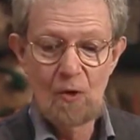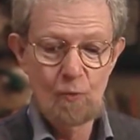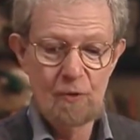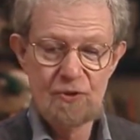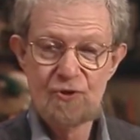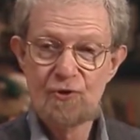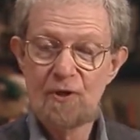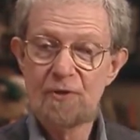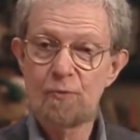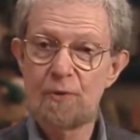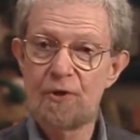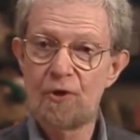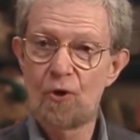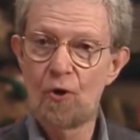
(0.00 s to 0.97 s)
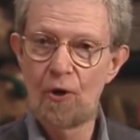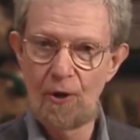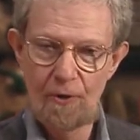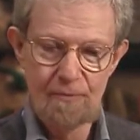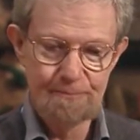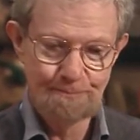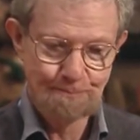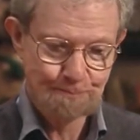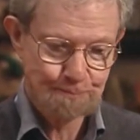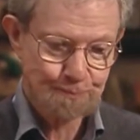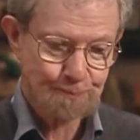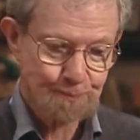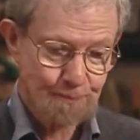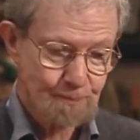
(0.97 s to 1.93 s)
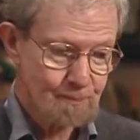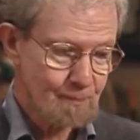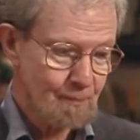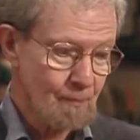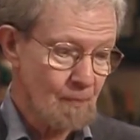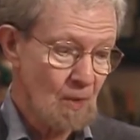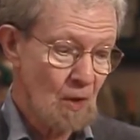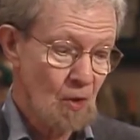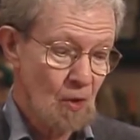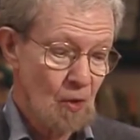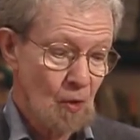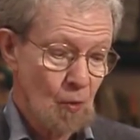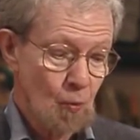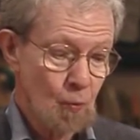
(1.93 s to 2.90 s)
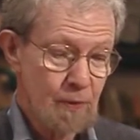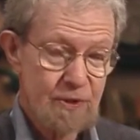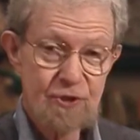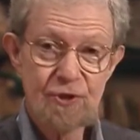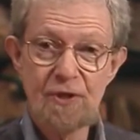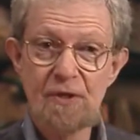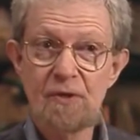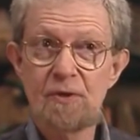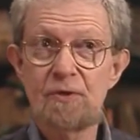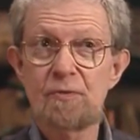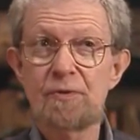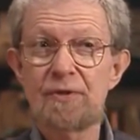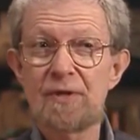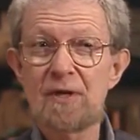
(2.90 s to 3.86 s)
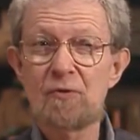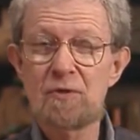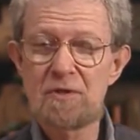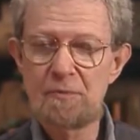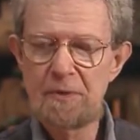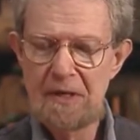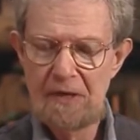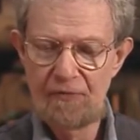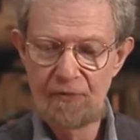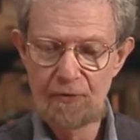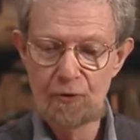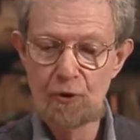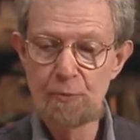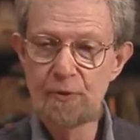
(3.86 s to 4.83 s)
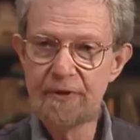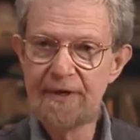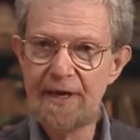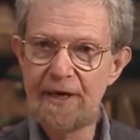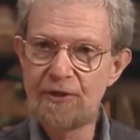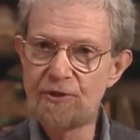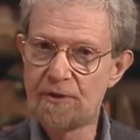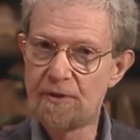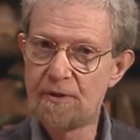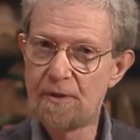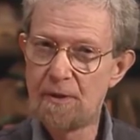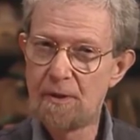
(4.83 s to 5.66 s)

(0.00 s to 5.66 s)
We'll start with the oil, which you'd think was for lubrication.